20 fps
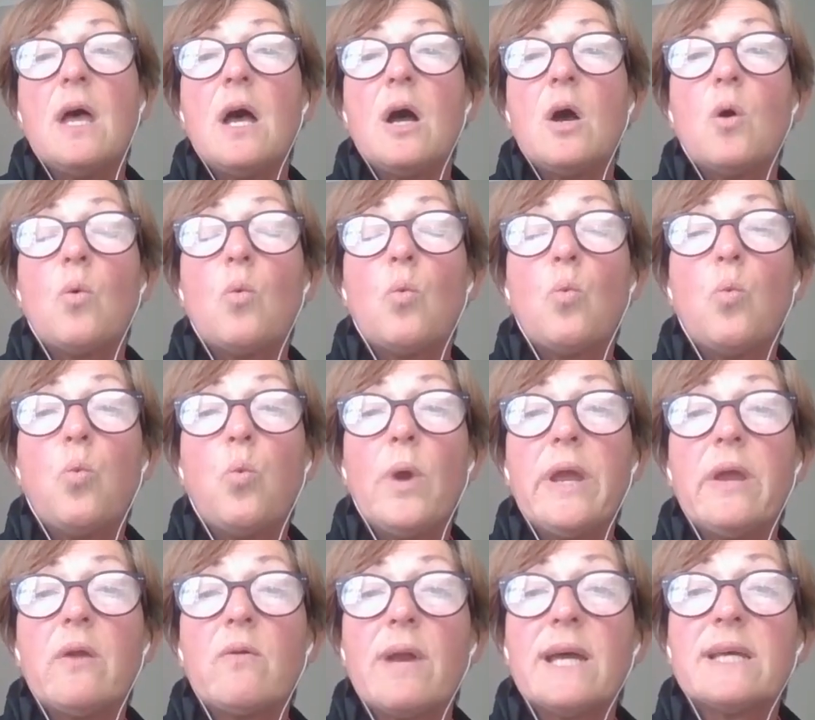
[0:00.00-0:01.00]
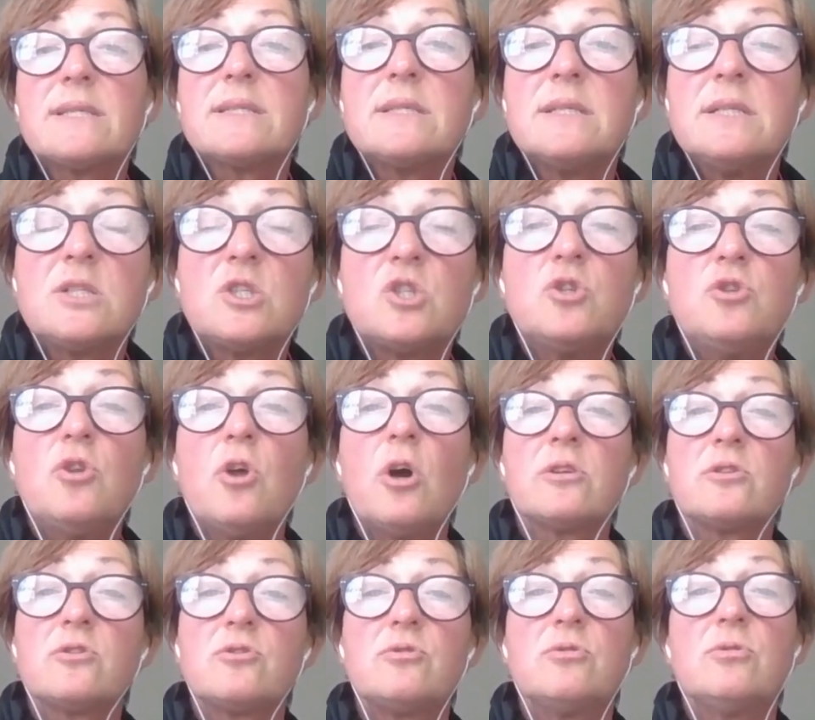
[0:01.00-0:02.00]
whereas it's
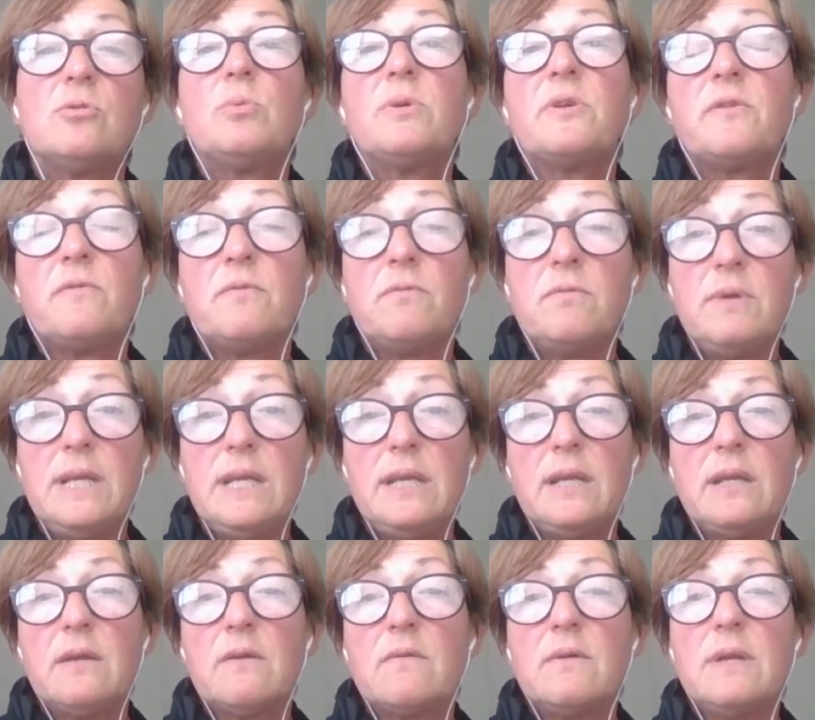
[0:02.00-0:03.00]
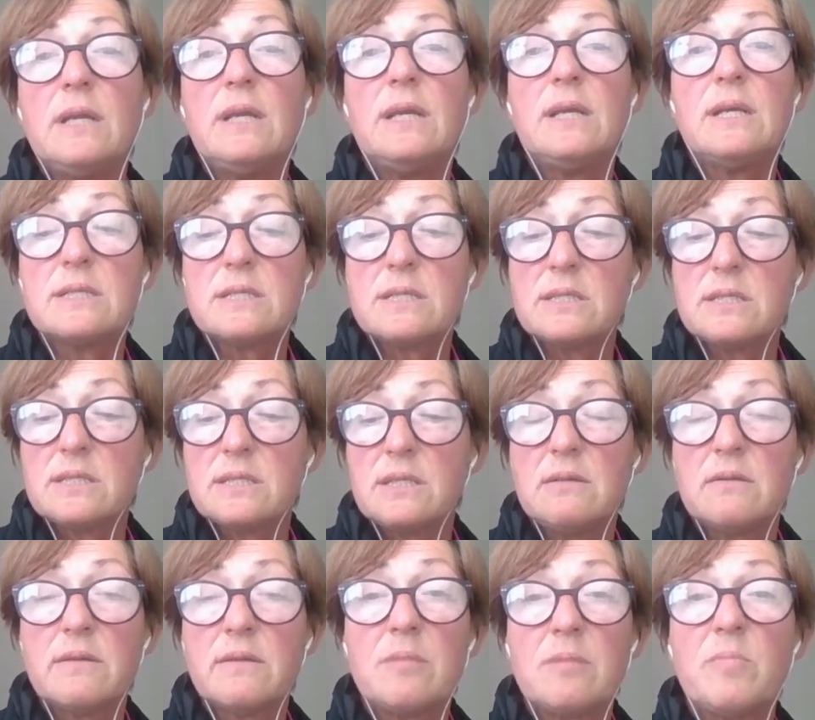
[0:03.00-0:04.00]
not true with reading. Reading is a
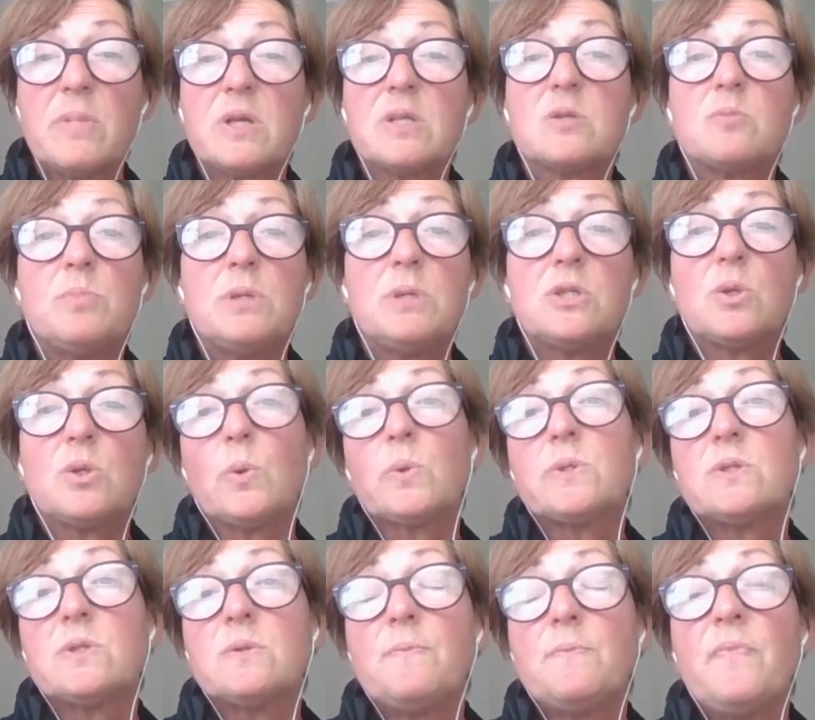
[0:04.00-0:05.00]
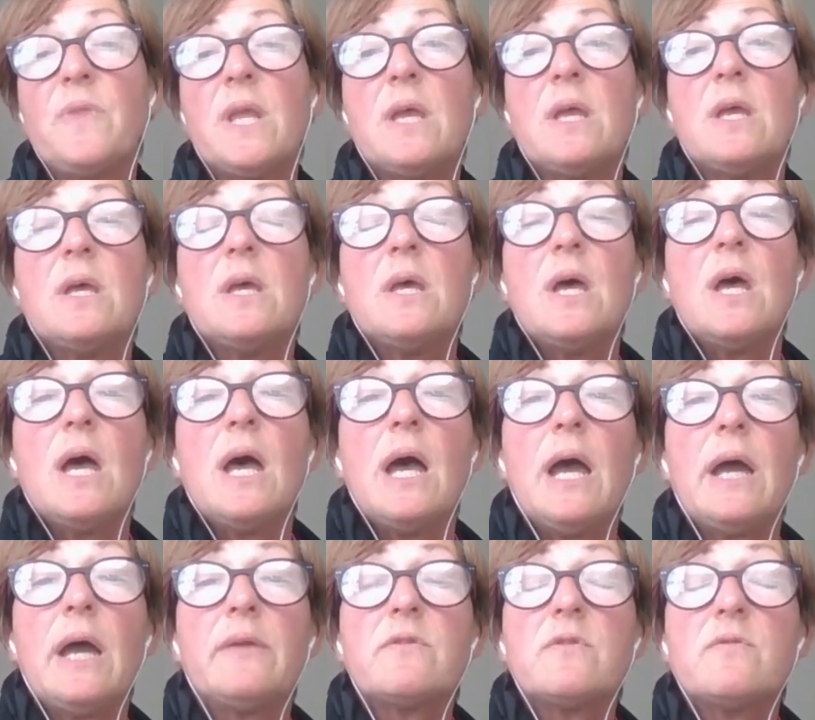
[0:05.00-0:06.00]
skill that must be taught.
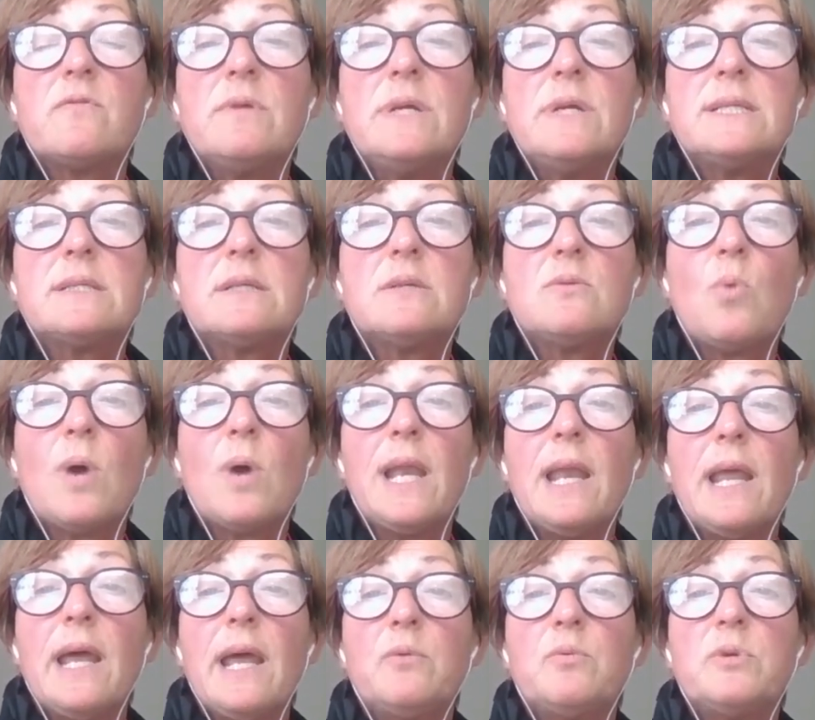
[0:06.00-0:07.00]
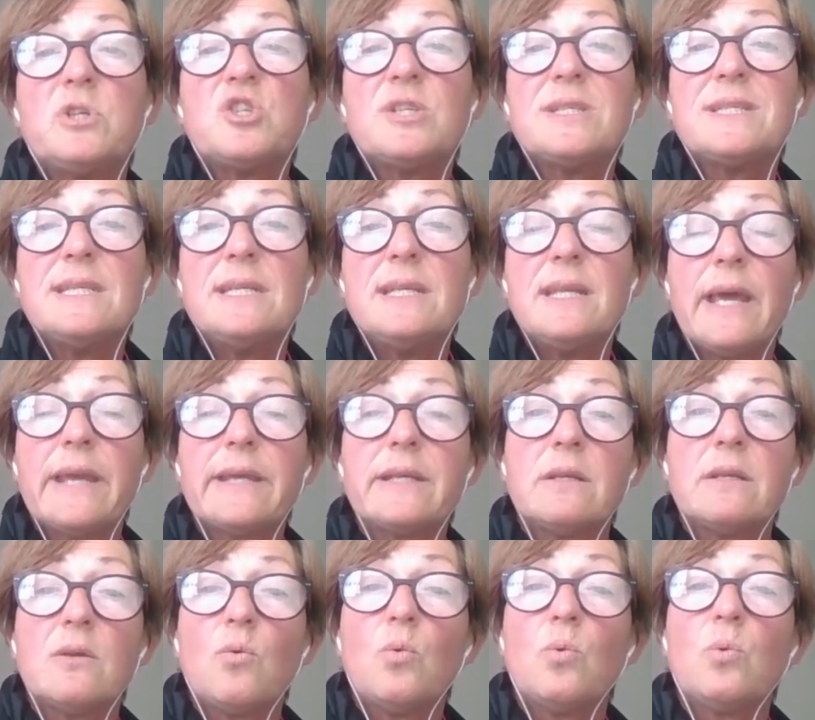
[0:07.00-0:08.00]
And the reason why language is innate
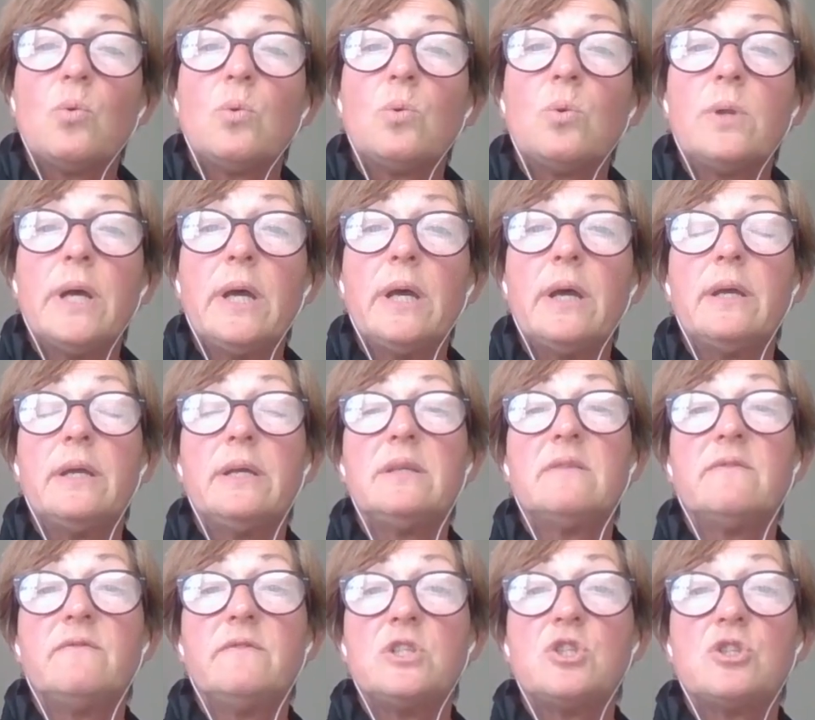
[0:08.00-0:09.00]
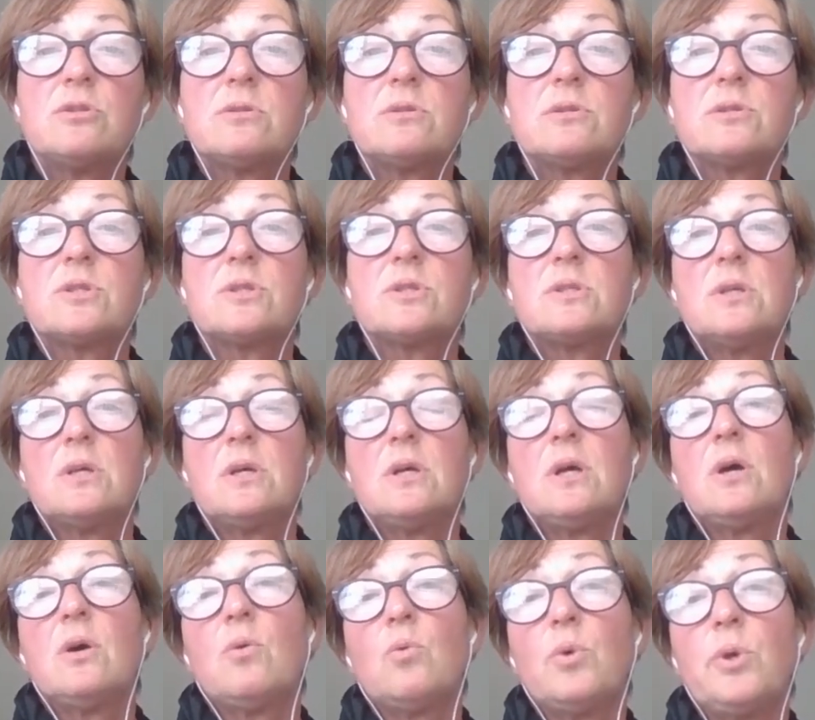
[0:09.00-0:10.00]
and all individuals
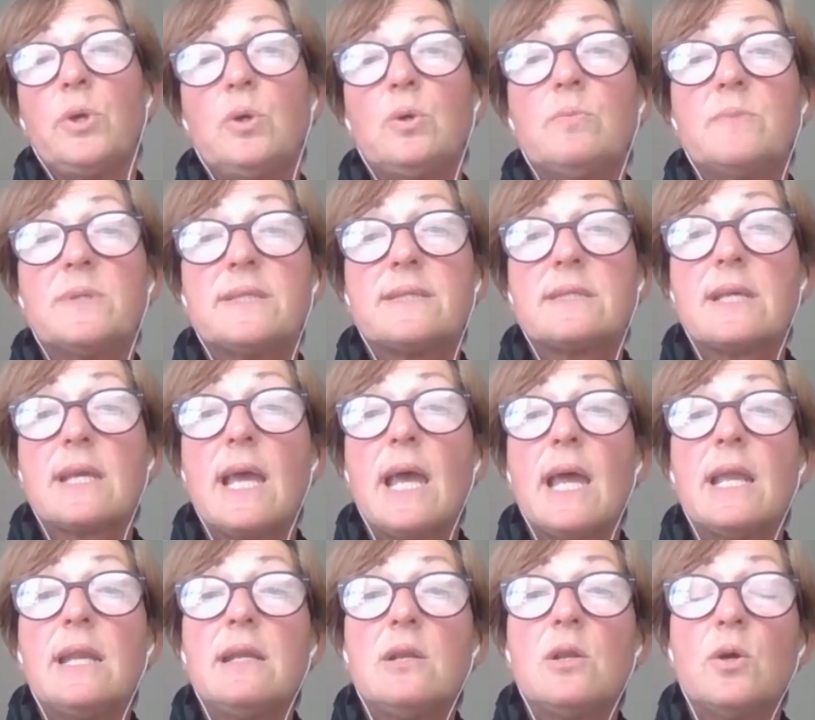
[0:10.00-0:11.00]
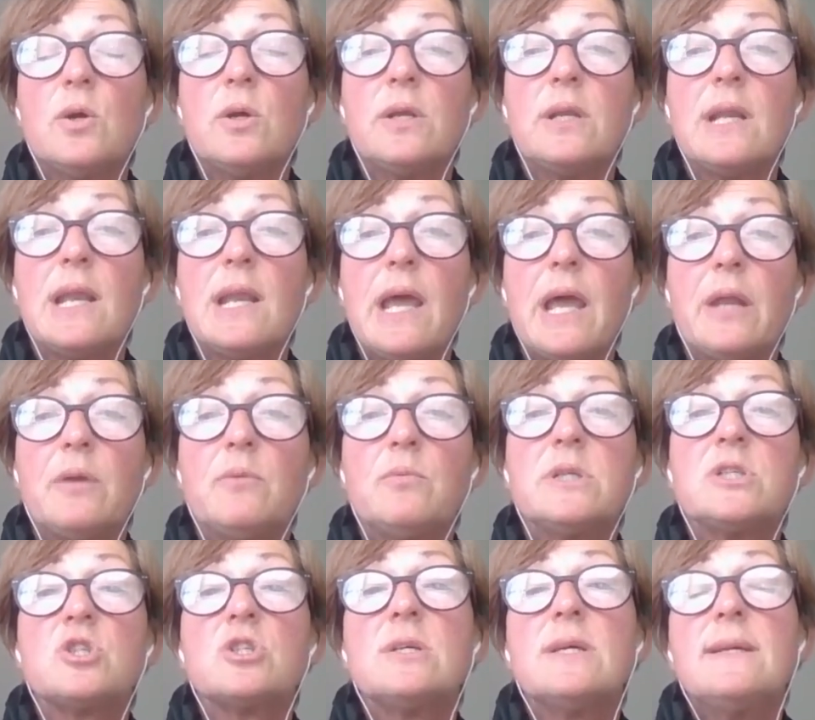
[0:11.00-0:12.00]
or humans can learn
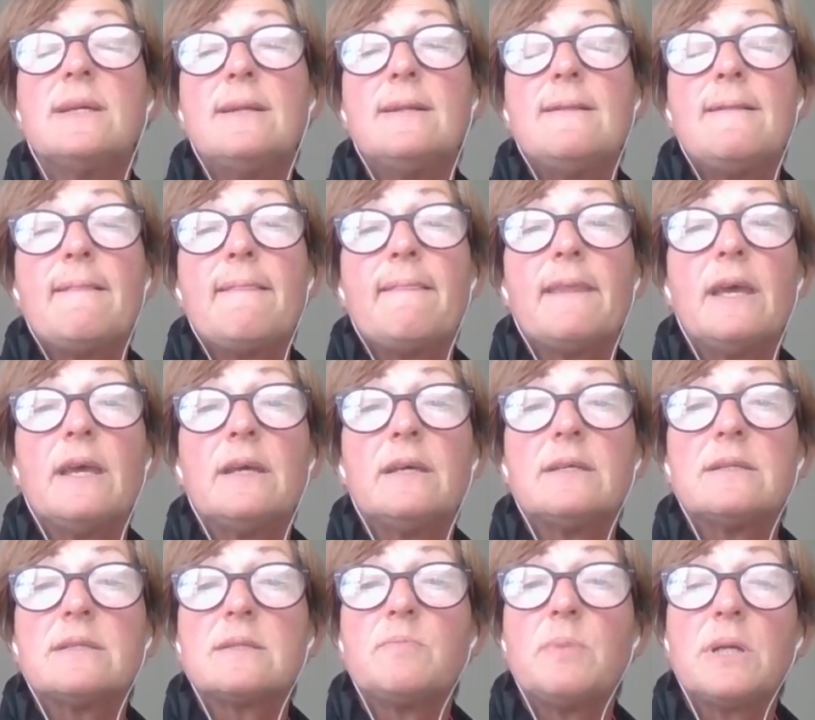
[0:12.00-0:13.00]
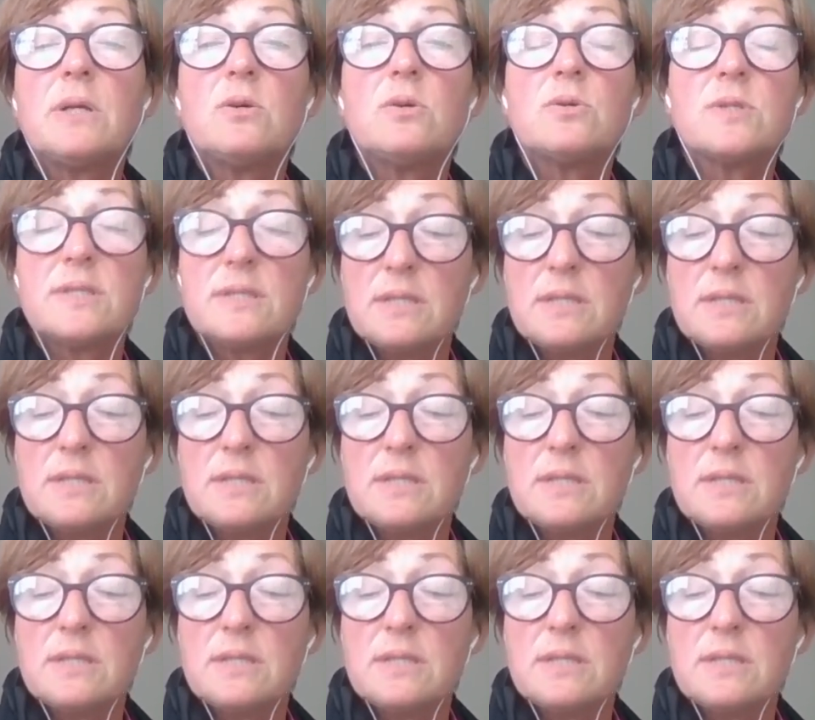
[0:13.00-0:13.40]
language is because